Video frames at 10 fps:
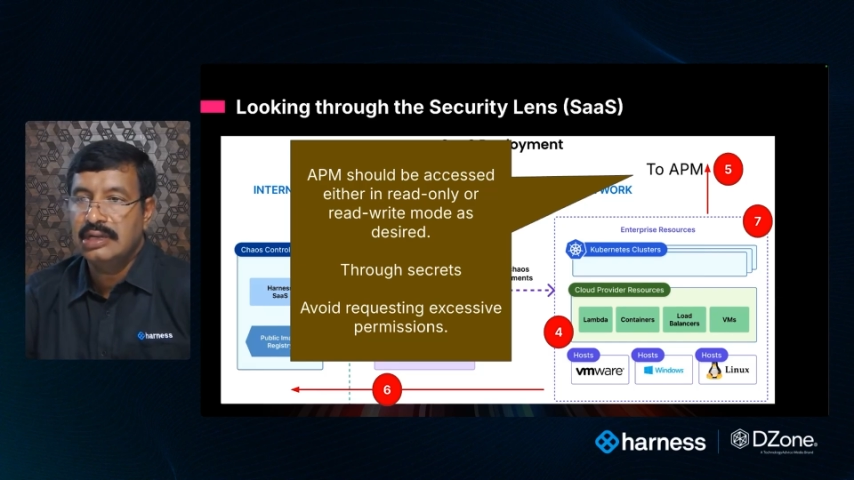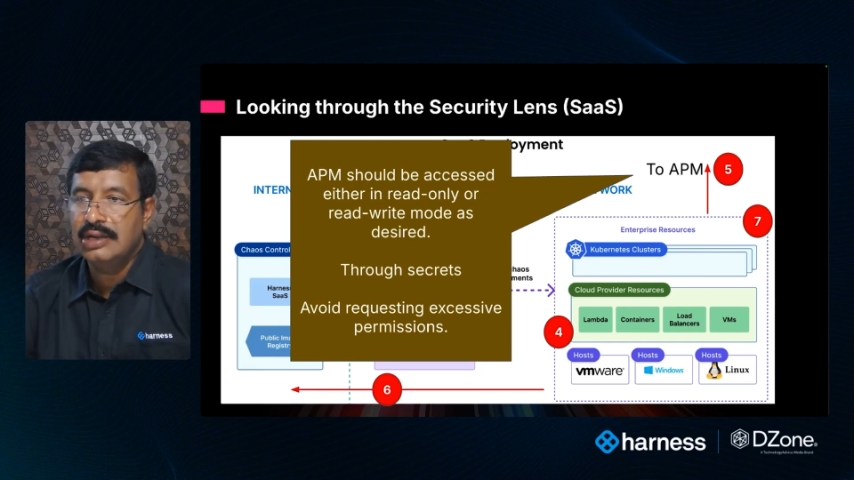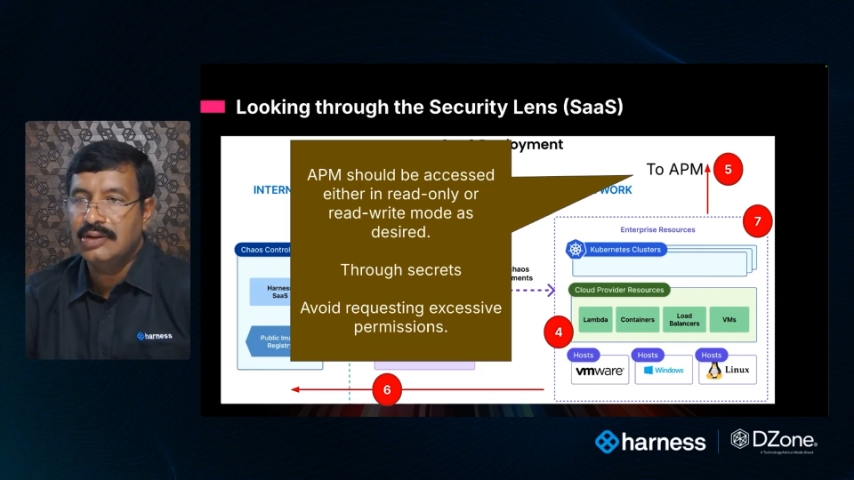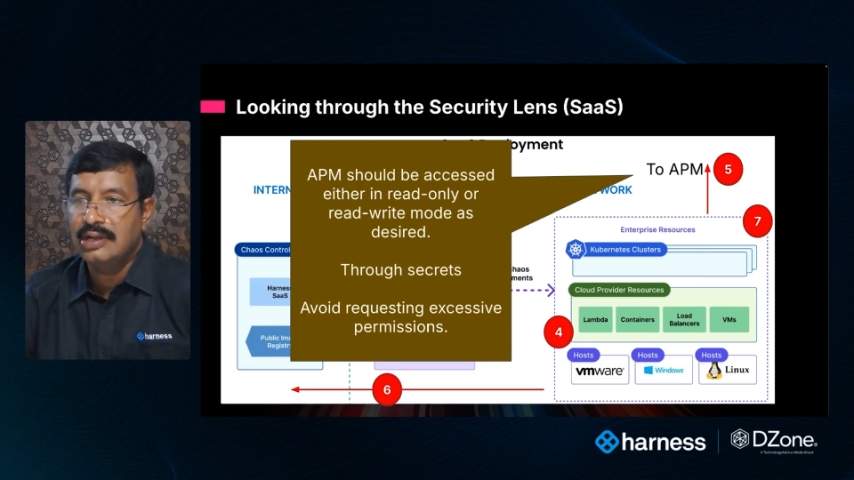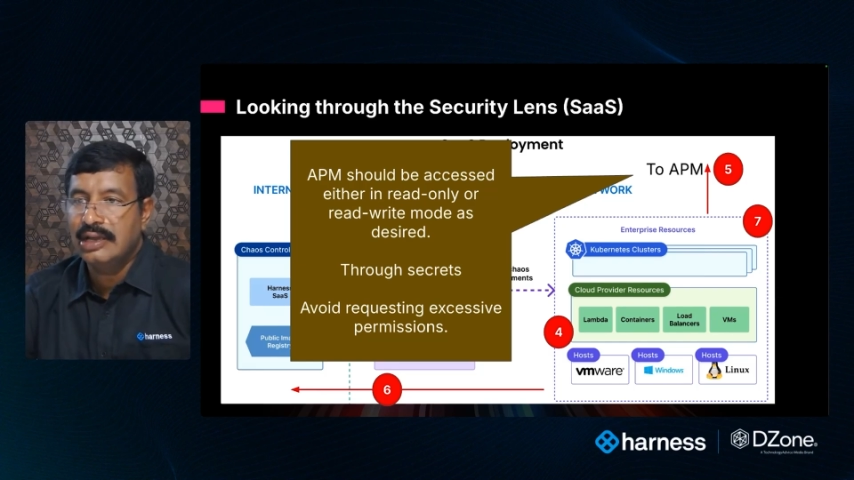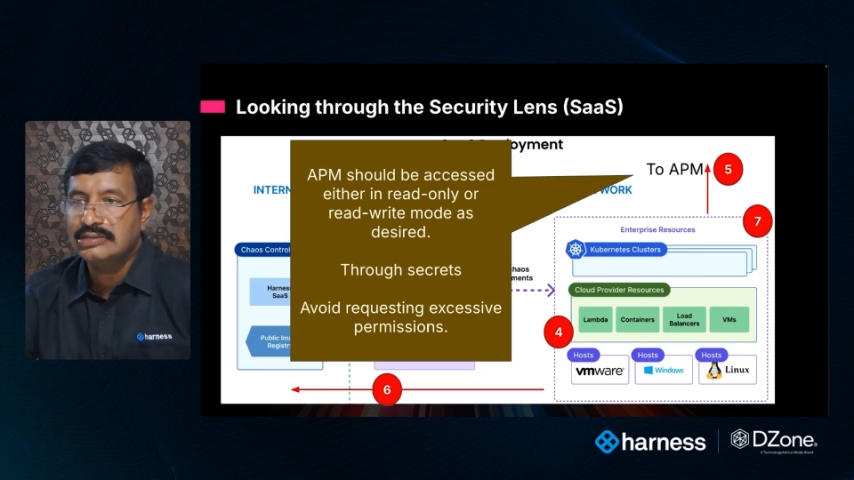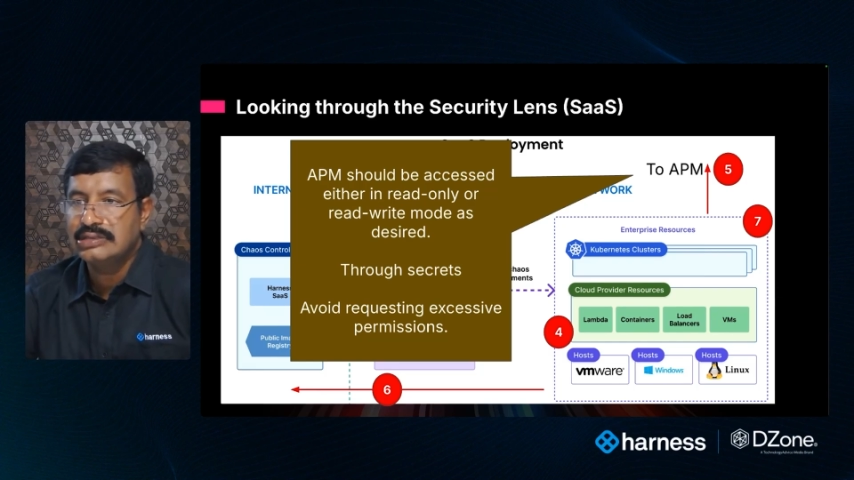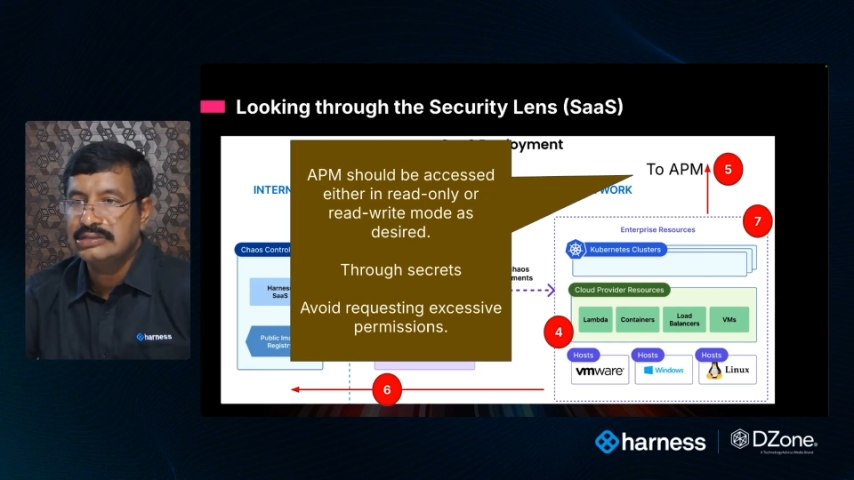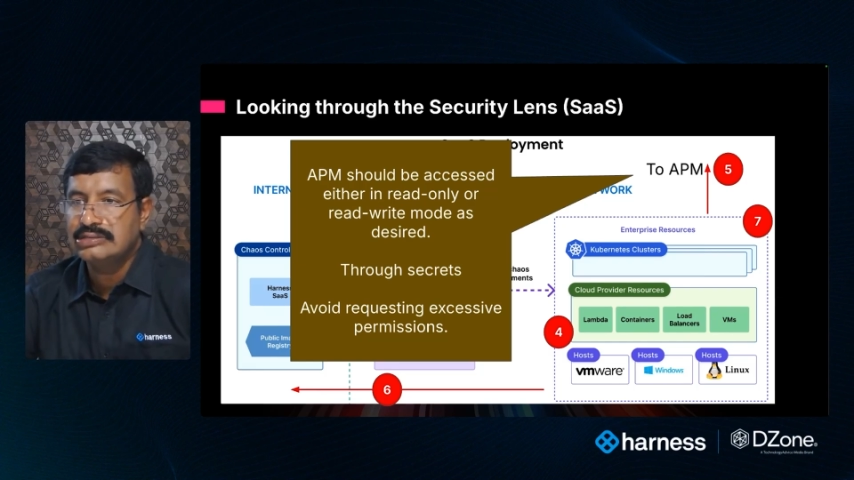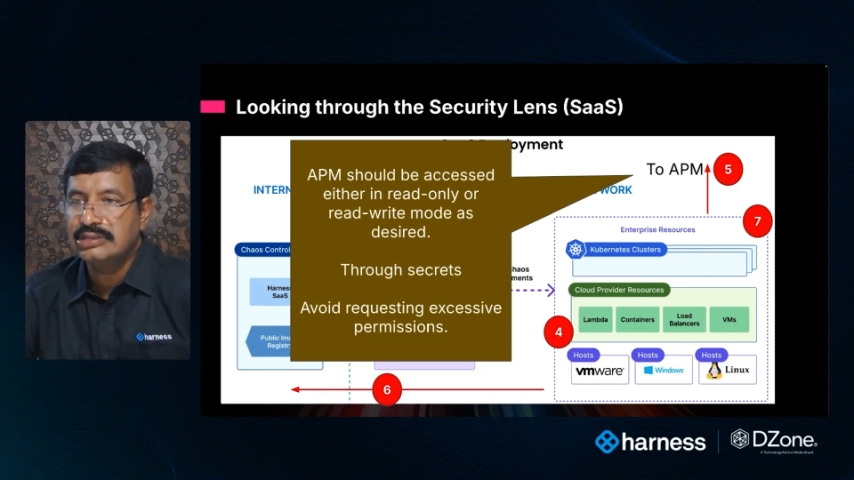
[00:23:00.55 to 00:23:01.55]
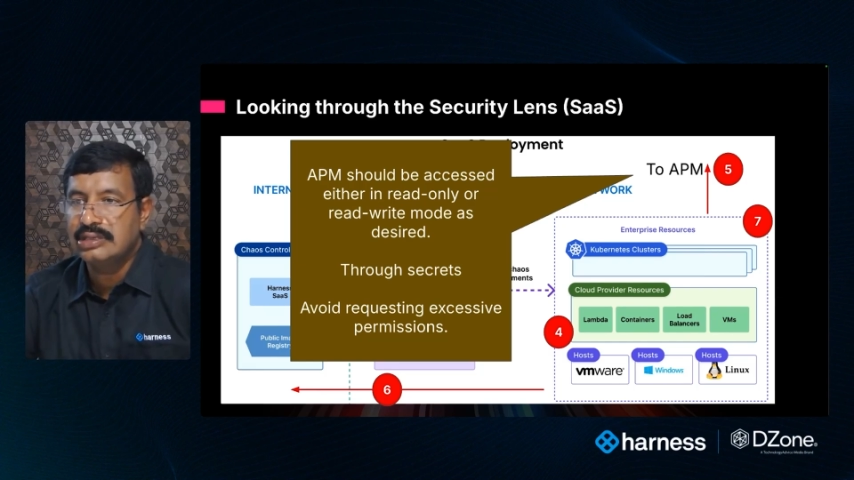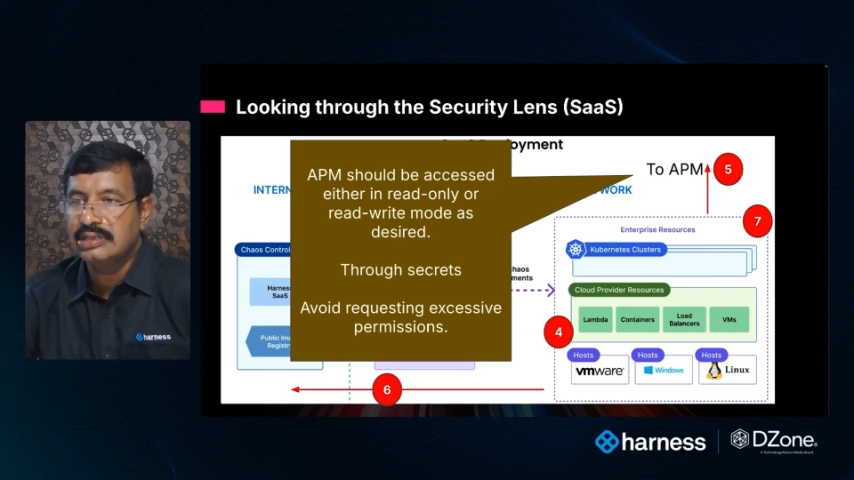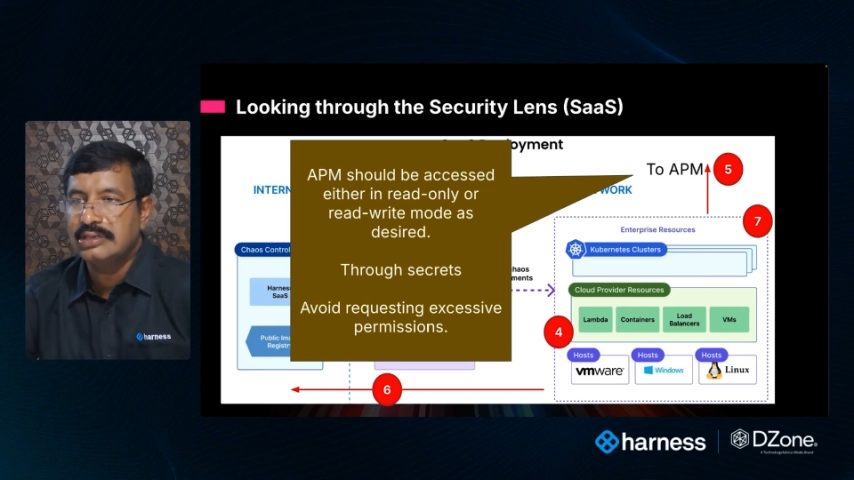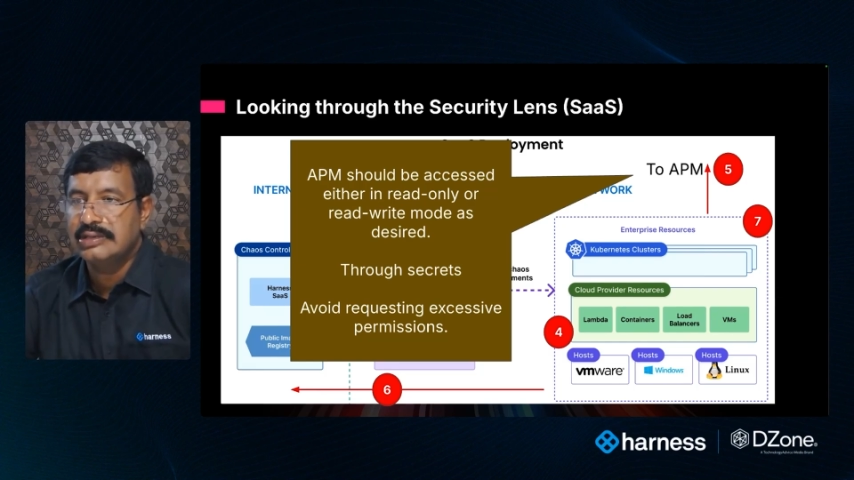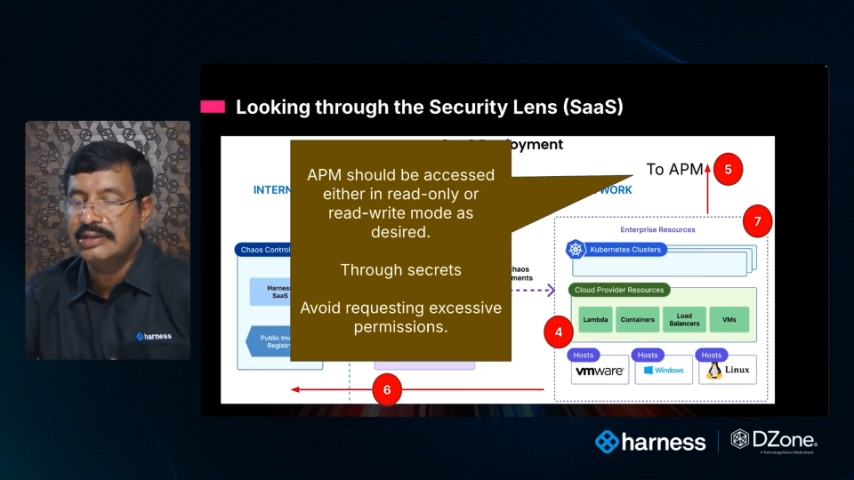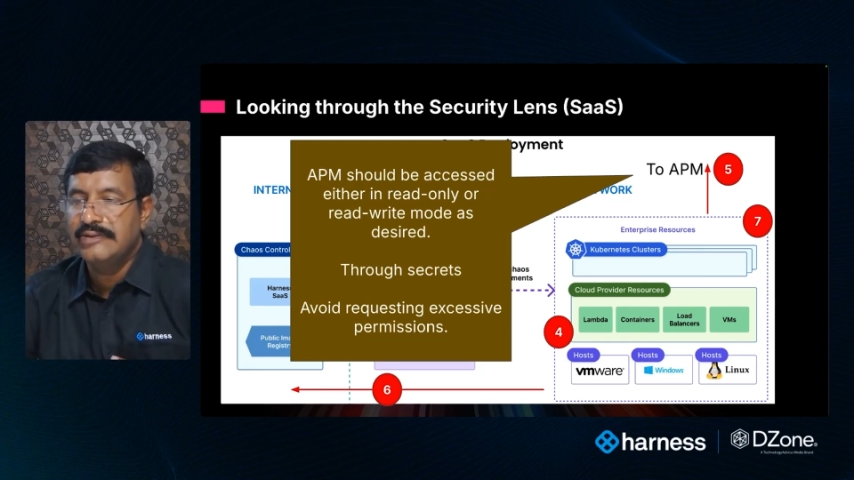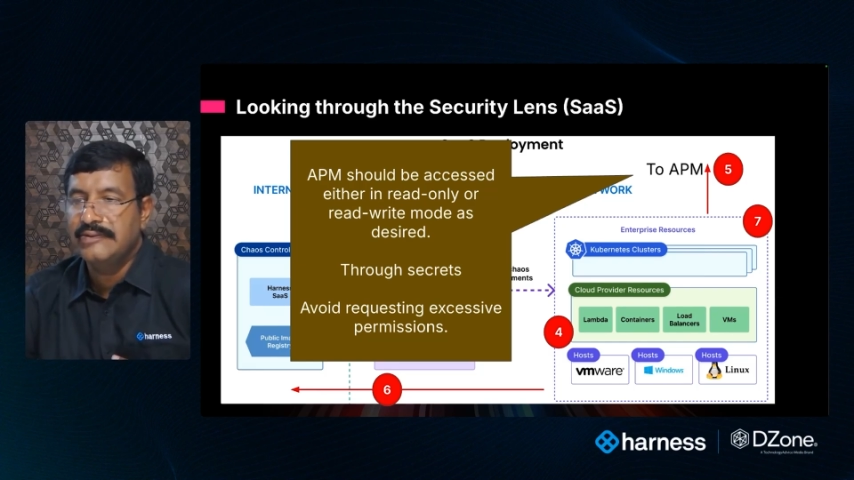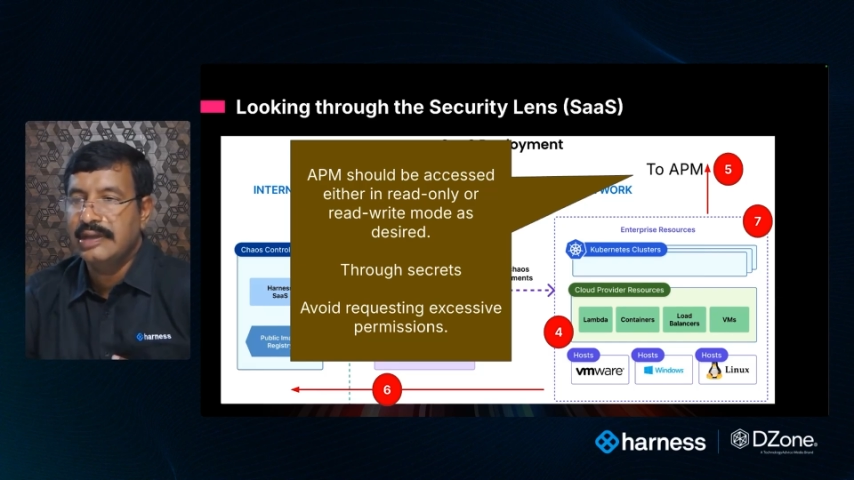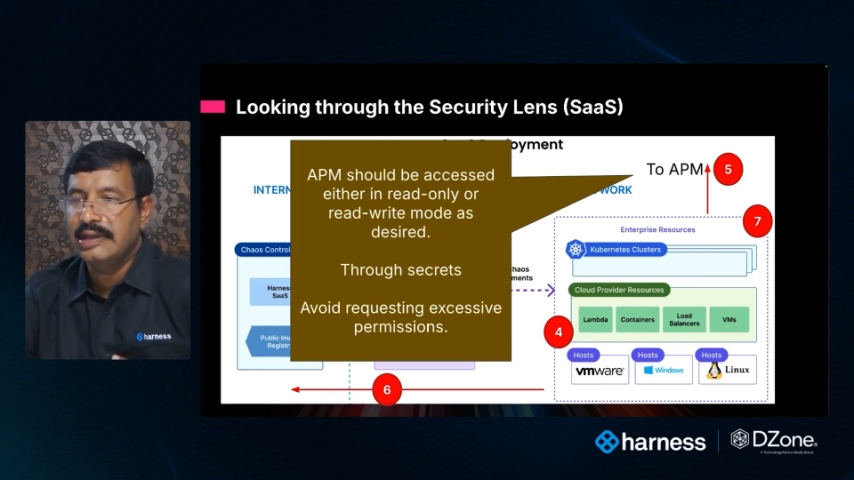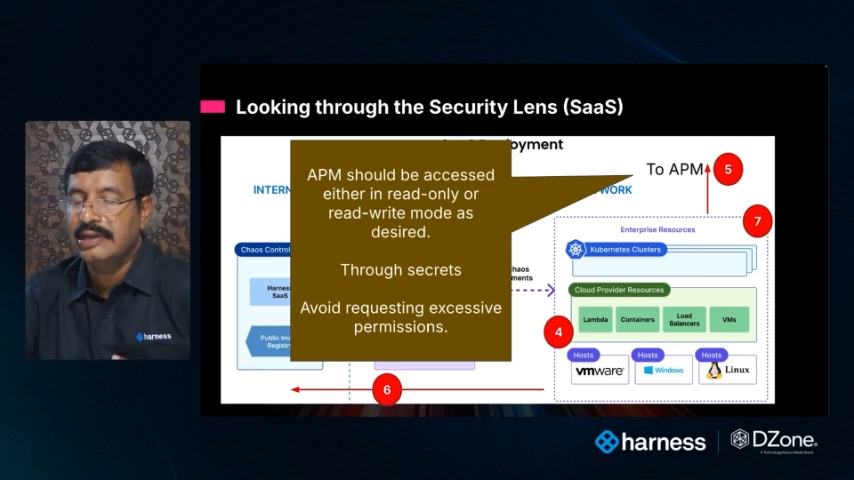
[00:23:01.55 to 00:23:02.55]
read-only access
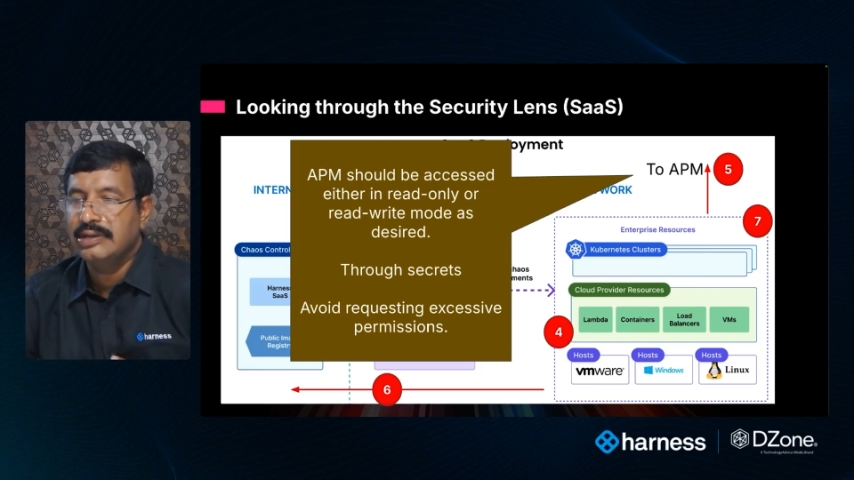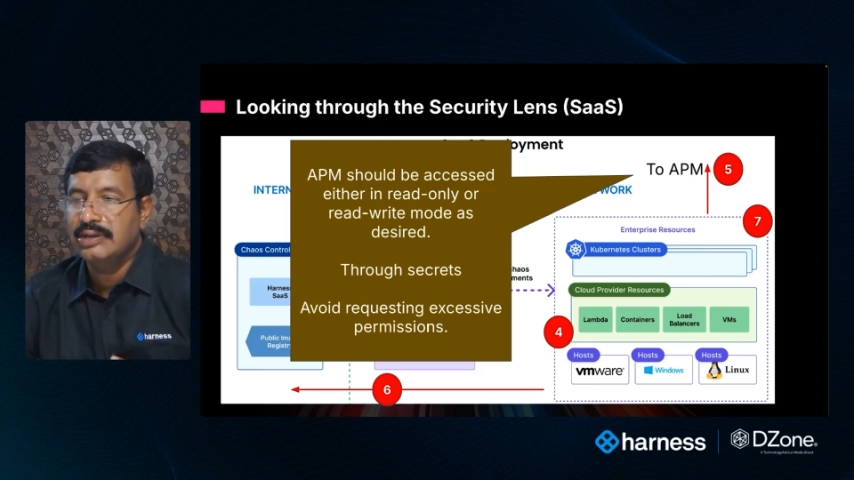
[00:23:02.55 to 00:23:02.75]
where